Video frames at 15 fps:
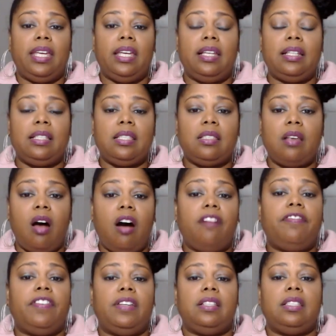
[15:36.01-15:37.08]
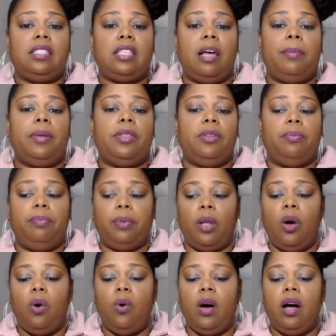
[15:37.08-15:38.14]
it softens some of the
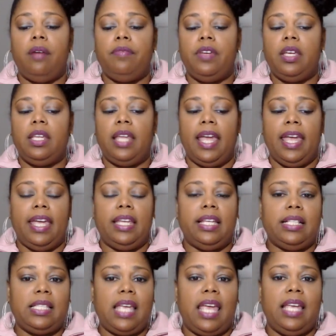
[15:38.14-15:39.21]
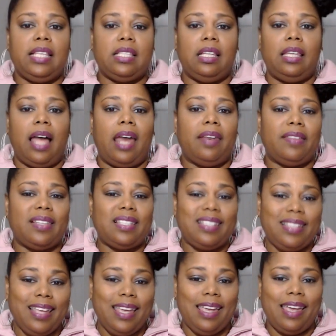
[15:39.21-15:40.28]
blow of it and it takes a lot of the
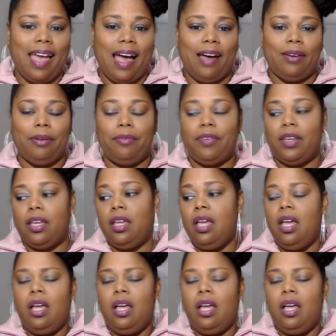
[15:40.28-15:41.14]
sting out of it,